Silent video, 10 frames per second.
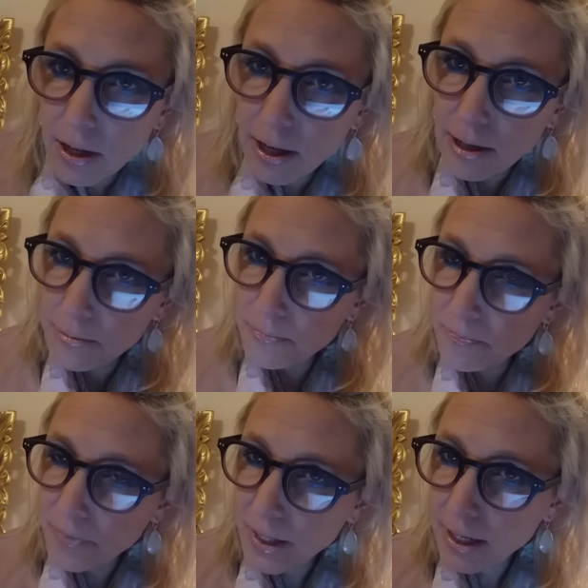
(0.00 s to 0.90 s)
um,
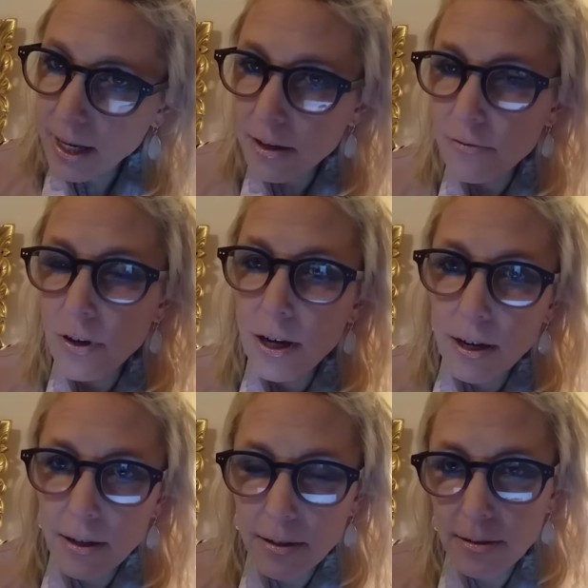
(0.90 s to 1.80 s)
kind of
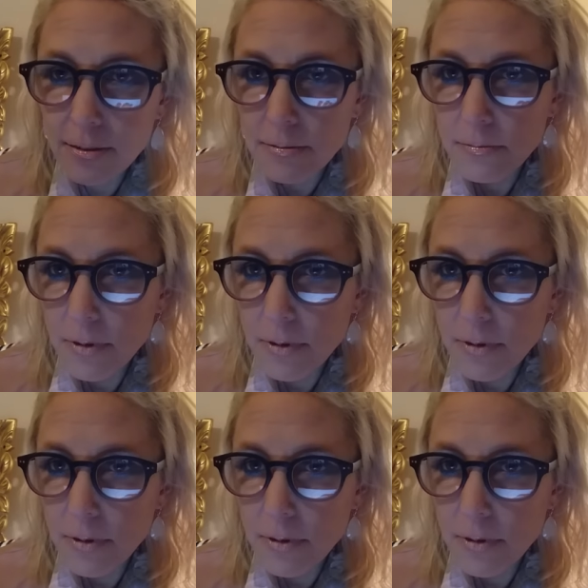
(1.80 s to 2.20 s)
uh,